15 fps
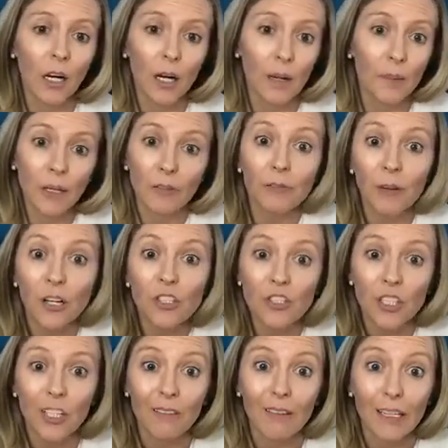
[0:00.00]
and
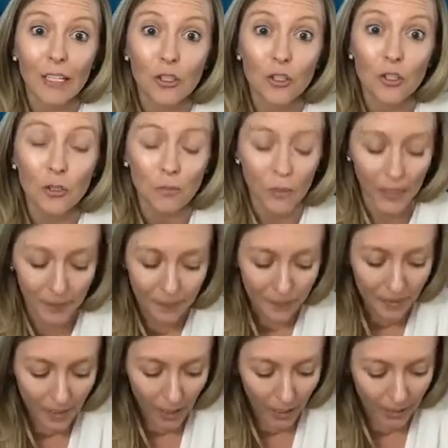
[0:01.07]
functioning like it should be.
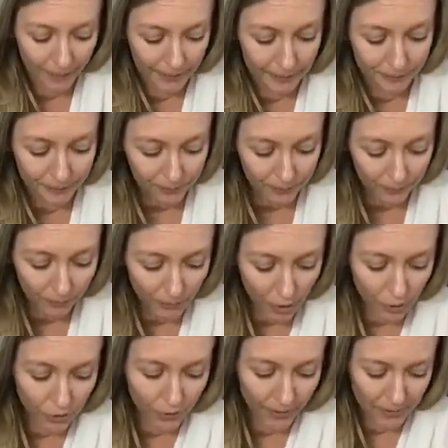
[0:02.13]

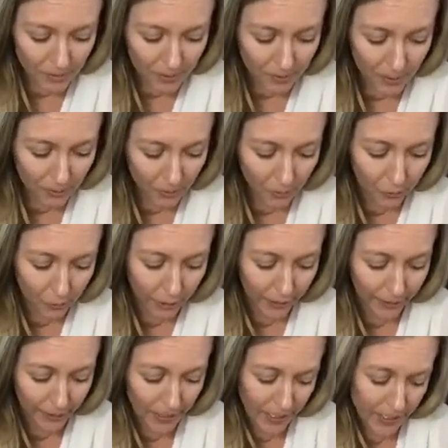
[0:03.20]
So that's tip number 3.
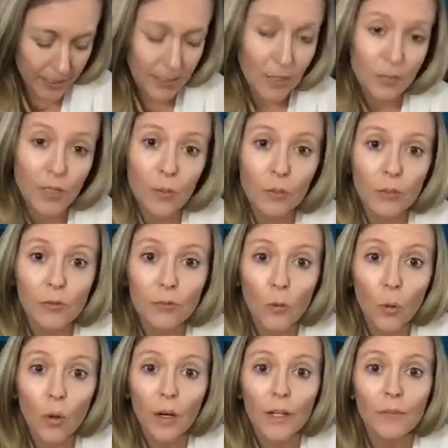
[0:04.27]
Tip numbers
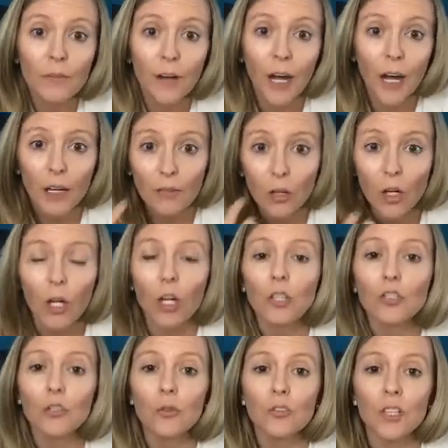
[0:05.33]
4 and 5 are
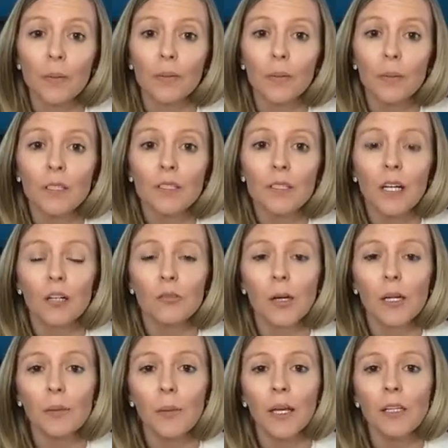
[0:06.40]
2 supplements that I
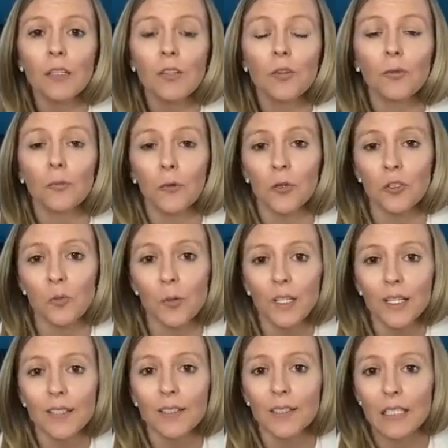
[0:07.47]
recommend. The first one
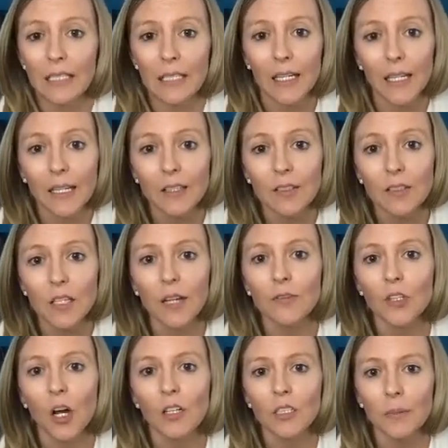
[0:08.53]
is D-Hist. I've
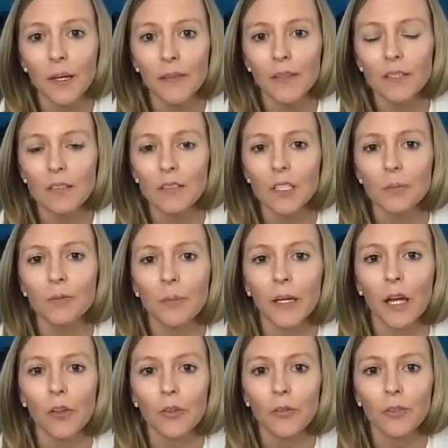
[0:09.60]
talked about this in some of my
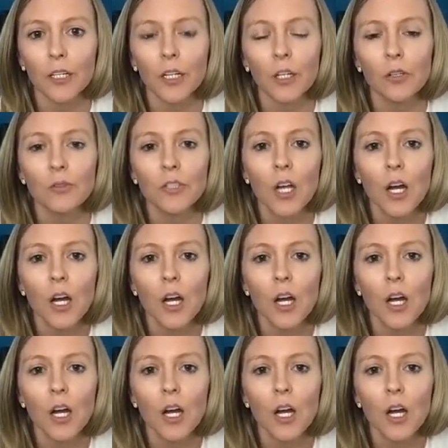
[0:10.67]
other videos,